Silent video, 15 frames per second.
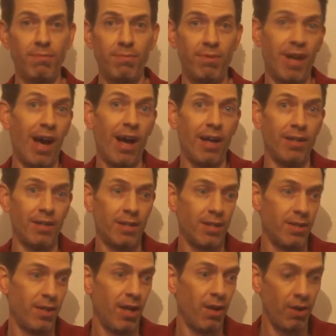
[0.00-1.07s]
dies
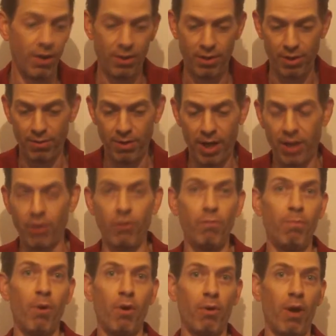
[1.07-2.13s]
because you're kind of
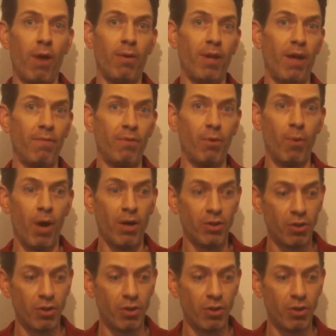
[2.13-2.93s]
goofballing around with that for a while.